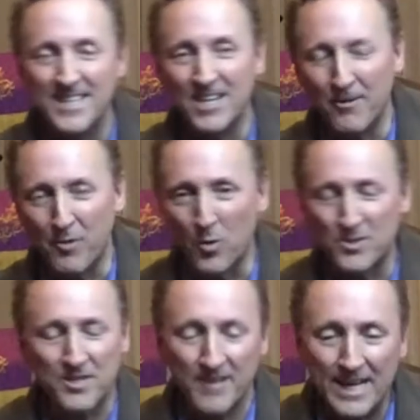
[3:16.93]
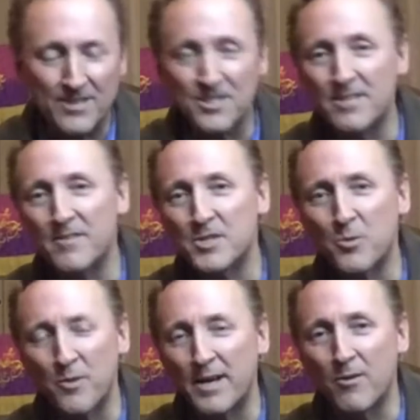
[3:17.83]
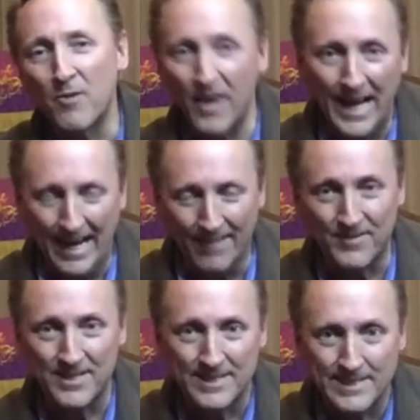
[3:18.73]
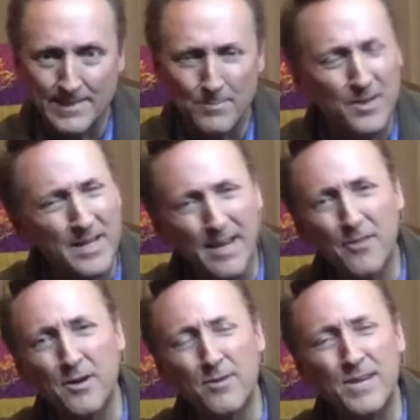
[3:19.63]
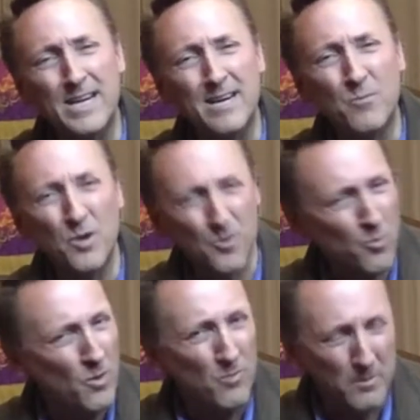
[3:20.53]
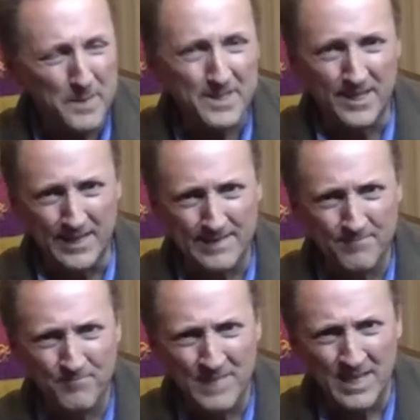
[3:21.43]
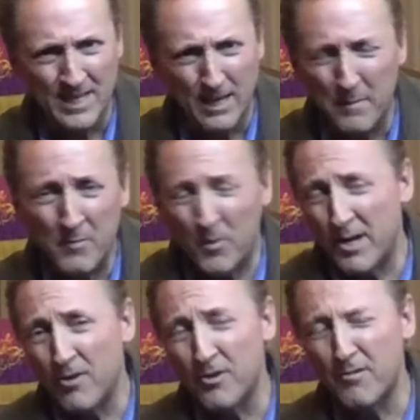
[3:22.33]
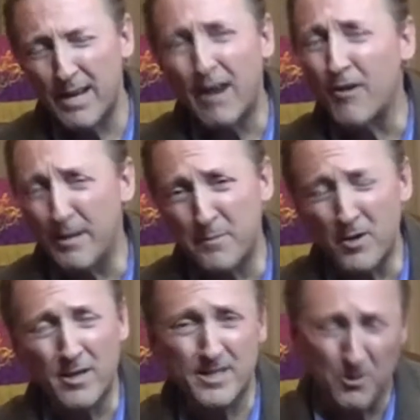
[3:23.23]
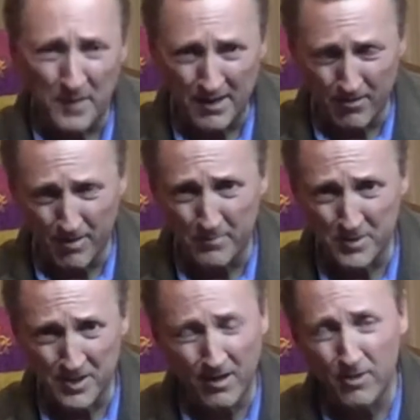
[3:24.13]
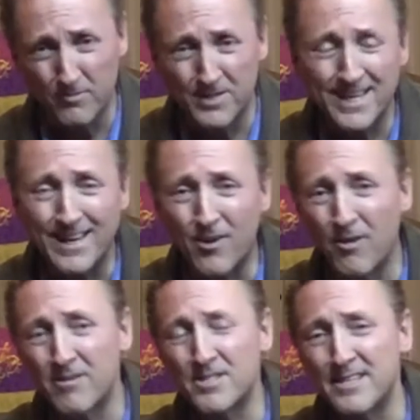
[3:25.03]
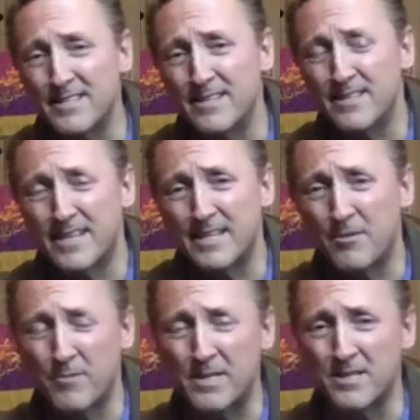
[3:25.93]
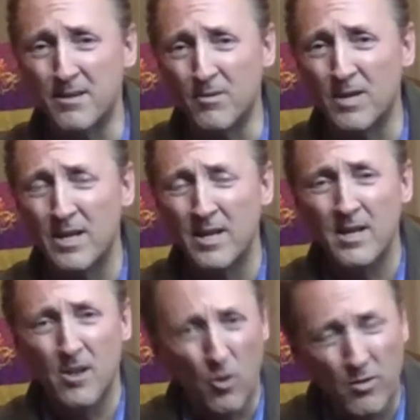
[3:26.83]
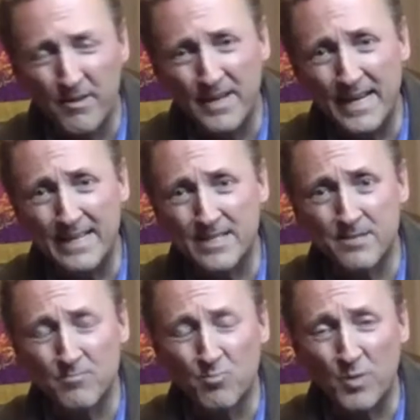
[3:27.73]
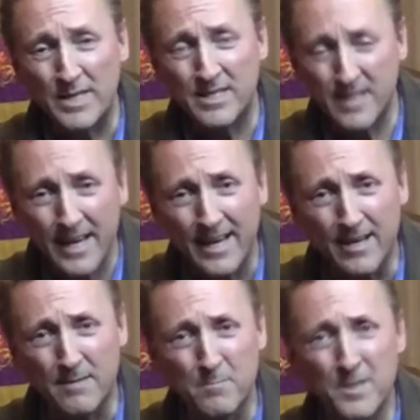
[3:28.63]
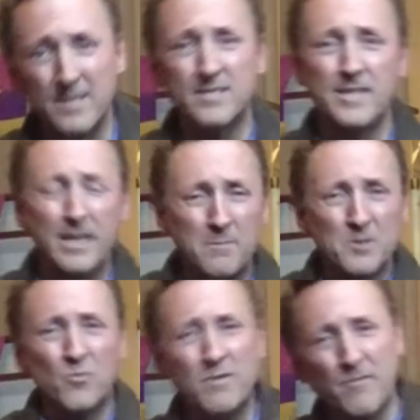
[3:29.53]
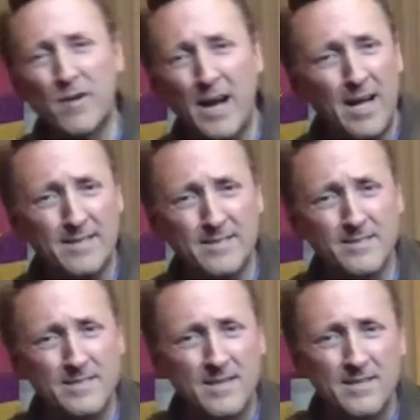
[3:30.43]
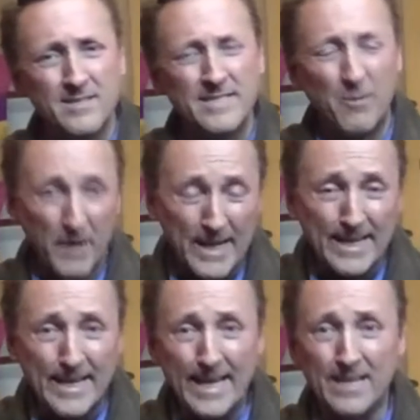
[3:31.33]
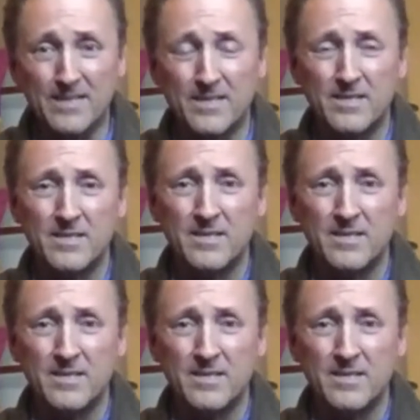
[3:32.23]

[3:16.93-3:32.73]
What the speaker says: Of course, the thousands of us who were there laughed. But then I thought, I wonder what we're missing. I mean, we all know that our hymnal and so many other hymnals include Sidney Carter's 1963 song, "Lord of the Dance." We sing it, but it seems we've forgotten that we need to dance.